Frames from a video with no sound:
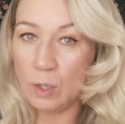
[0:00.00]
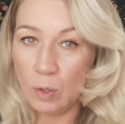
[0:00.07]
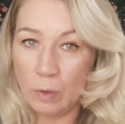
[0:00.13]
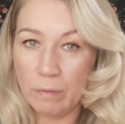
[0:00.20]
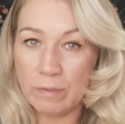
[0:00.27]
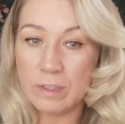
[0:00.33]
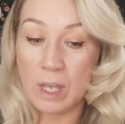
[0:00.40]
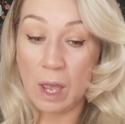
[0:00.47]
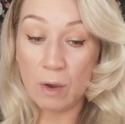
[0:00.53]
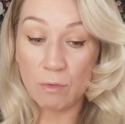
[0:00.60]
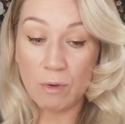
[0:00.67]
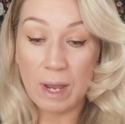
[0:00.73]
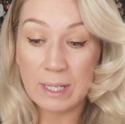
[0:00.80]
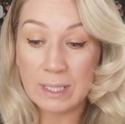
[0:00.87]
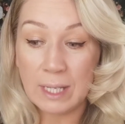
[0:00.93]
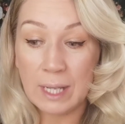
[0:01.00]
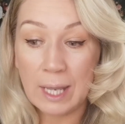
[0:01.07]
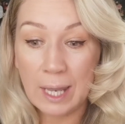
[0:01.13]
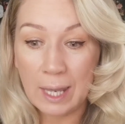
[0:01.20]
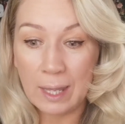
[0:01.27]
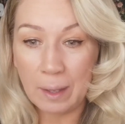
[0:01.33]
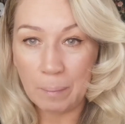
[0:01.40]
loves a red
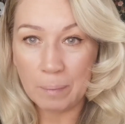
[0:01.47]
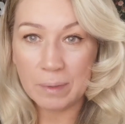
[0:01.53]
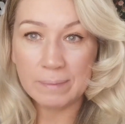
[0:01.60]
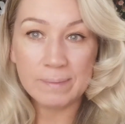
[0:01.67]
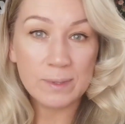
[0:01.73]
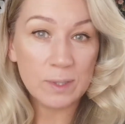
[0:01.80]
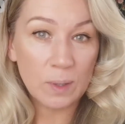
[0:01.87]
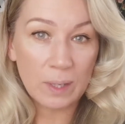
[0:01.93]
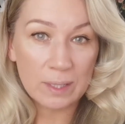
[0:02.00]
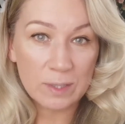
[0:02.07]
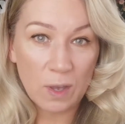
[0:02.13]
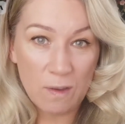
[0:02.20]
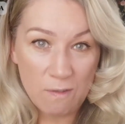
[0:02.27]
lip, so let's go